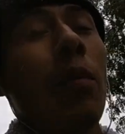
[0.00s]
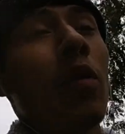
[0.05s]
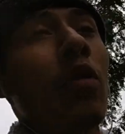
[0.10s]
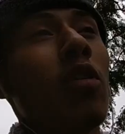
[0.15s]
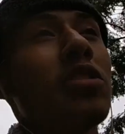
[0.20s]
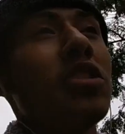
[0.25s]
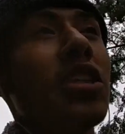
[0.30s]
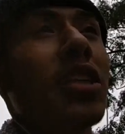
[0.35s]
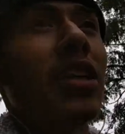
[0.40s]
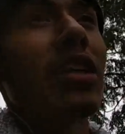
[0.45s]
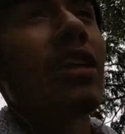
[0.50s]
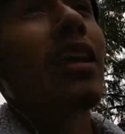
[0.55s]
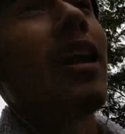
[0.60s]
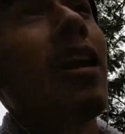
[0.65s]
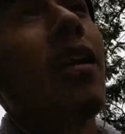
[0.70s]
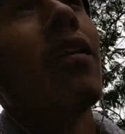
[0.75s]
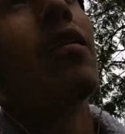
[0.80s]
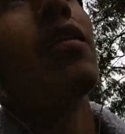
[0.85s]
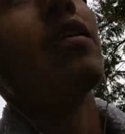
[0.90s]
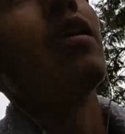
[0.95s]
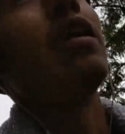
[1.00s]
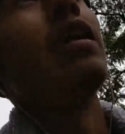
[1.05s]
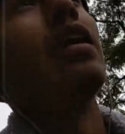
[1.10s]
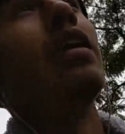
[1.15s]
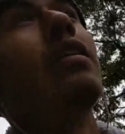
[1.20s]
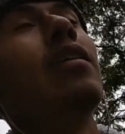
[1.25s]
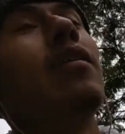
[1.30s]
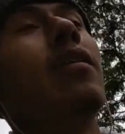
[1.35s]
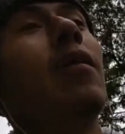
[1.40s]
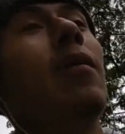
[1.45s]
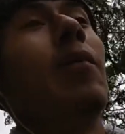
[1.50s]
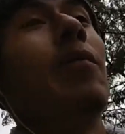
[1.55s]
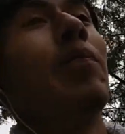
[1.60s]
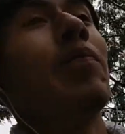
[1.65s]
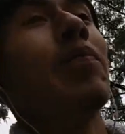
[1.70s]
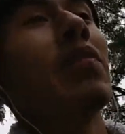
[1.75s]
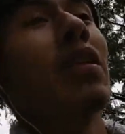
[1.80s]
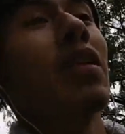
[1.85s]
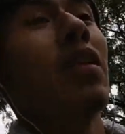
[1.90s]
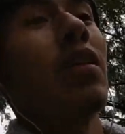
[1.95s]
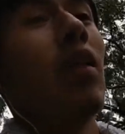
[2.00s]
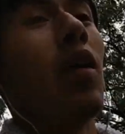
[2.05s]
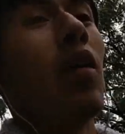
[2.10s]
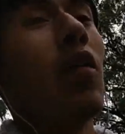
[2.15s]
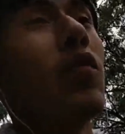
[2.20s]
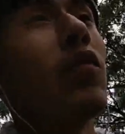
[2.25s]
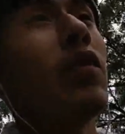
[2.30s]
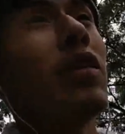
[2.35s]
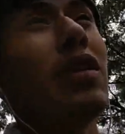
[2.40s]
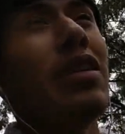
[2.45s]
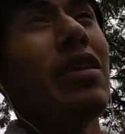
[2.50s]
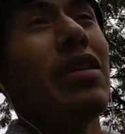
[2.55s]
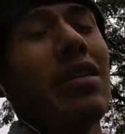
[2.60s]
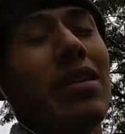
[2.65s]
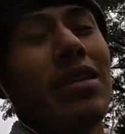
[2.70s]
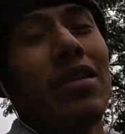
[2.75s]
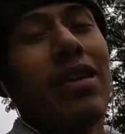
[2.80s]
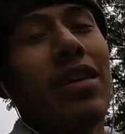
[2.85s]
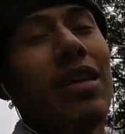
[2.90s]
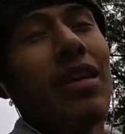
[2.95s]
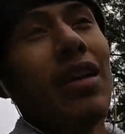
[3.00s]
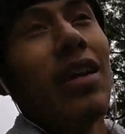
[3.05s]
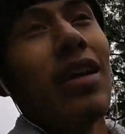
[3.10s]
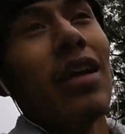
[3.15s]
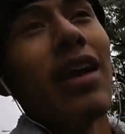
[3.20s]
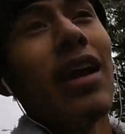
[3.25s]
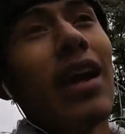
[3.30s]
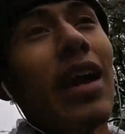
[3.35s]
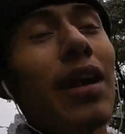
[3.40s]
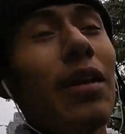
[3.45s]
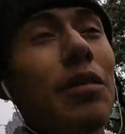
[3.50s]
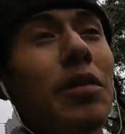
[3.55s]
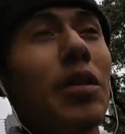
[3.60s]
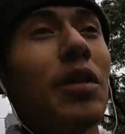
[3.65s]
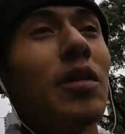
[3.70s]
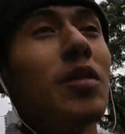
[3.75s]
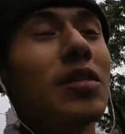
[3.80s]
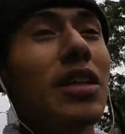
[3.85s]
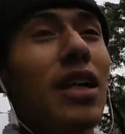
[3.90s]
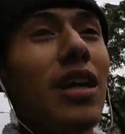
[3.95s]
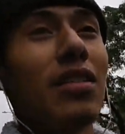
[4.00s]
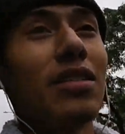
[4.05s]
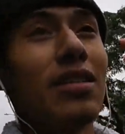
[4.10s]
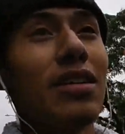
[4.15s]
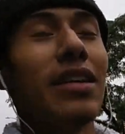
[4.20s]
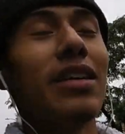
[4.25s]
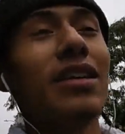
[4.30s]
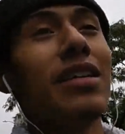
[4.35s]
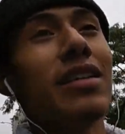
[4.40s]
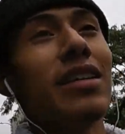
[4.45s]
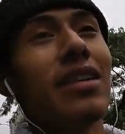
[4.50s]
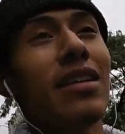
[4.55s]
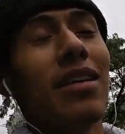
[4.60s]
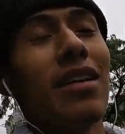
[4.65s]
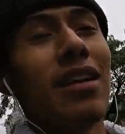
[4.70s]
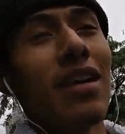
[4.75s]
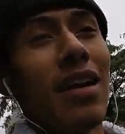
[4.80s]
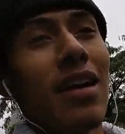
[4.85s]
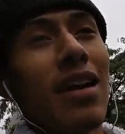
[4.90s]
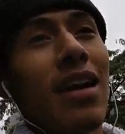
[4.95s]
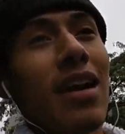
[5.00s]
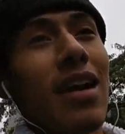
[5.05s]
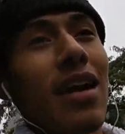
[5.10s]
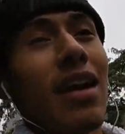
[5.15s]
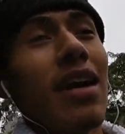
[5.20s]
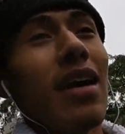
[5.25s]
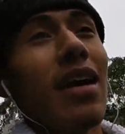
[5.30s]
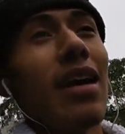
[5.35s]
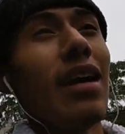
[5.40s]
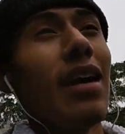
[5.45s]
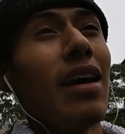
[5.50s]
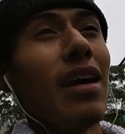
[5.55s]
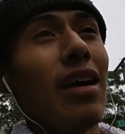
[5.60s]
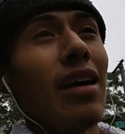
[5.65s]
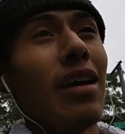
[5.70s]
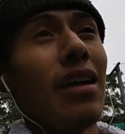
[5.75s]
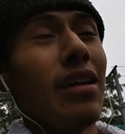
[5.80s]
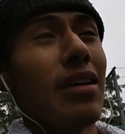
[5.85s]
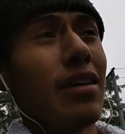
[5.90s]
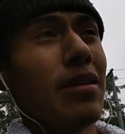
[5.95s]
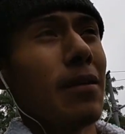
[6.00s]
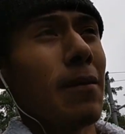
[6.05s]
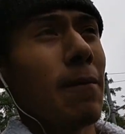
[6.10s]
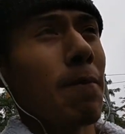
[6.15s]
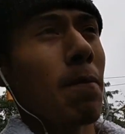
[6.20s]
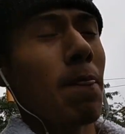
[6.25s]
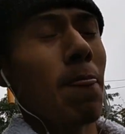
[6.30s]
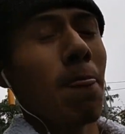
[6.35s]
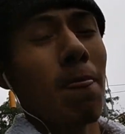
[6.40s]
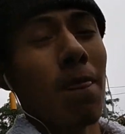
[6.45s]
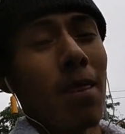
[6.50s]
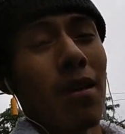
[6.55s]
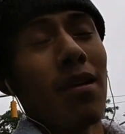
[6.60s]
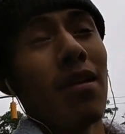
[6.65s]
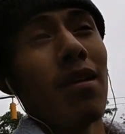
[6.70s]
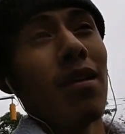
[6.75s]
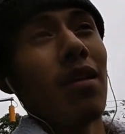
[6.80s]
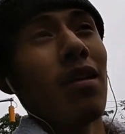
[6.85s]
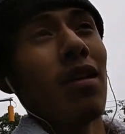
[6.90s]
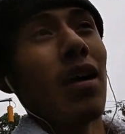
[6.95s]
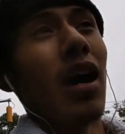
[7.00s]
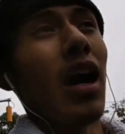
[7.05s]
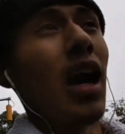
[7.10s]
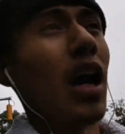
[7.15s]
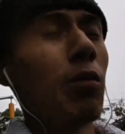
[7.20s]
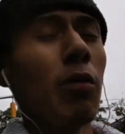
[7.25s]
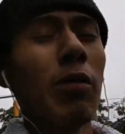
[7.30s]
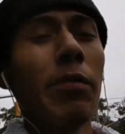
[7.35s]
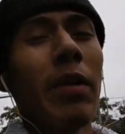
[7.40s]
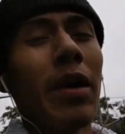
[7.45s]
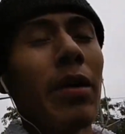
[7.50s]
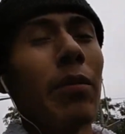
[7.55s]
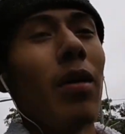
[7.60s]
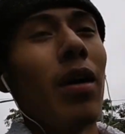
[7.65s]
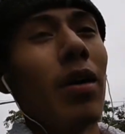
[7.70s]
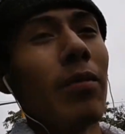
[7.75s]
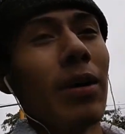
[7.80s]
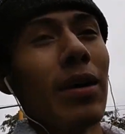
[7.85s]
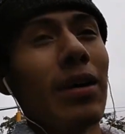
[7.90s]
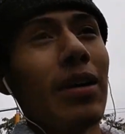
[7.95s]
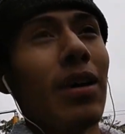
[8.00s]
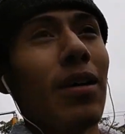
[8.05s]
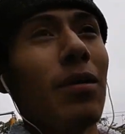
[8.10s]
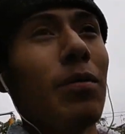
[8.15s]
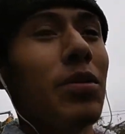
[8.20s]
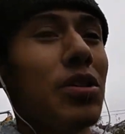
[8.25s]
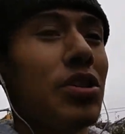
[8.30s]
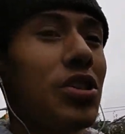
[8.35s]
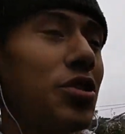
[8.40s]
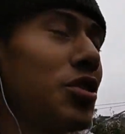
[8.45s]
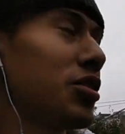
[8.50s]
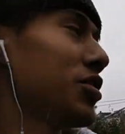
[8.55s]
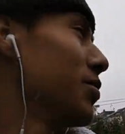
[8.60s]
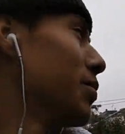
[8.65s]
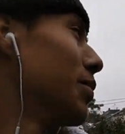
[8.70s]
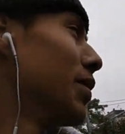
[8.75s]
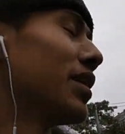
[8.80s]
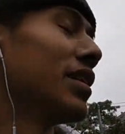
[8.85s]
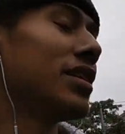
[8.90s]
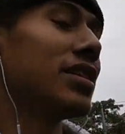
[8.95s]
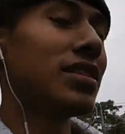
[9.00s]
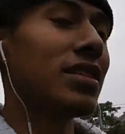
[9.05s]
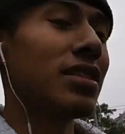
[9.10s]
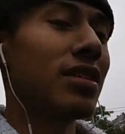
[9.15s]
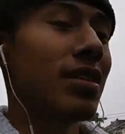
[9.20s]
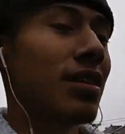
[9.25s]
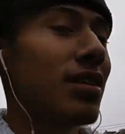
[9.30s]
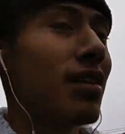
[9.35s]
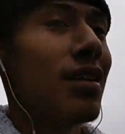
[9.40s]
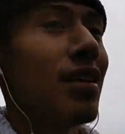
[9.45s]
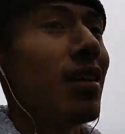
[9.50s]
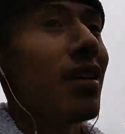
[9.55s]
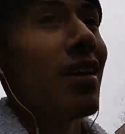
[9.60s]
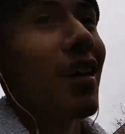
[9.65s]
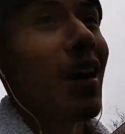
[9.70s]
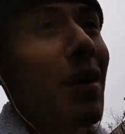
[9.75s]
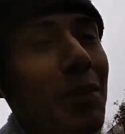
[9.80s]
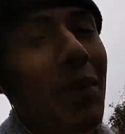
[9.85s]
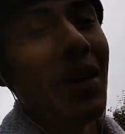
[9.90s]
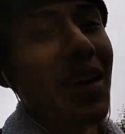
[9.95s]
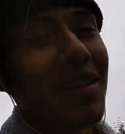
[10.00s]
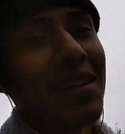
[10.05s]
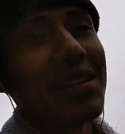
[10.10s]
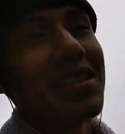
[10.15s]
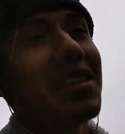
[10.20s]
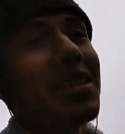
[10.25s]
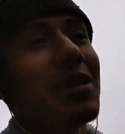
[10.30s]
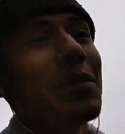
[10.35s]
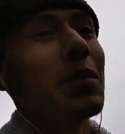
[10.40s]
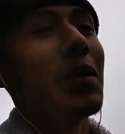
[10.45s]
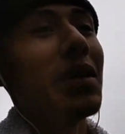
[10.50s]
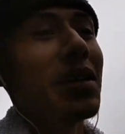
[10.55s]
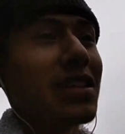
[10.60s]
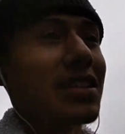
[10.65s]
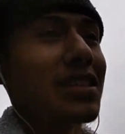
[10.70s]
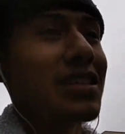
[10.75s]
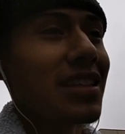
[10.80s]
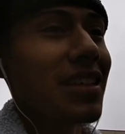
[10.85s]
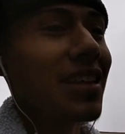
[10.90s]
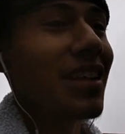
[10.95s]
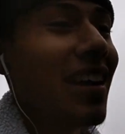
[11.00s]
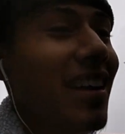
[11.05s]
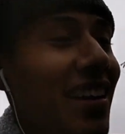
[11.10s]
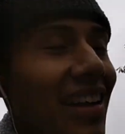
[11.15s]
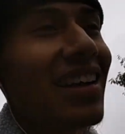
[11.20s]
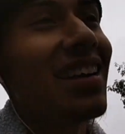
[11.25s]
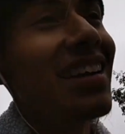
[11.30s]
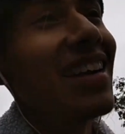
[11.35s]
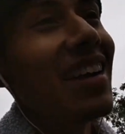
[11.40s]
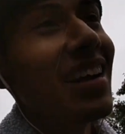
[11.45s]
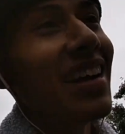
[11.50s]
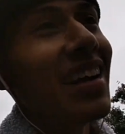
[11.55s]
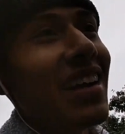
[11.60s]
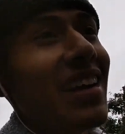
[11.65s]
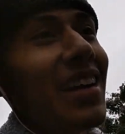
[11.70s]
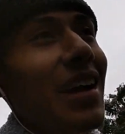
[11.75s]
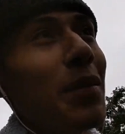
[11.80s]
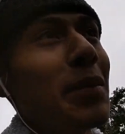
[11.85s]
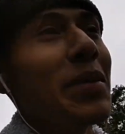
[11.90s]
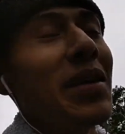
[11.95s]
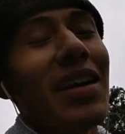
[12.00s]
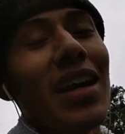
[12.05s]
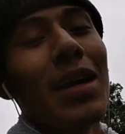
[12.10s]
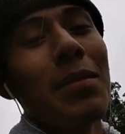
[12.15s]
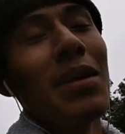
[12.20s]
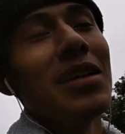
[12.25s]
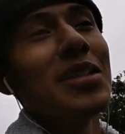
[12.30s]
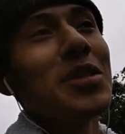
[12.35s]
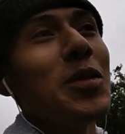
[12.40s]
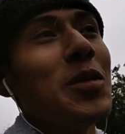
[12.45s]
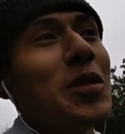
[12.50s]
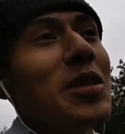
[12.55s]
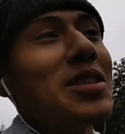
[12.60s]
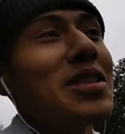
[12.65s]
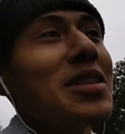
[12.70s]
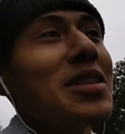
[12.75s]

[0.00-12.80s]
gonna go check it out, and hopefully everything goes out good. And I'm with my mom right now, but she took the bus. I'm not gonna take the bus. I mean, I got my scooter.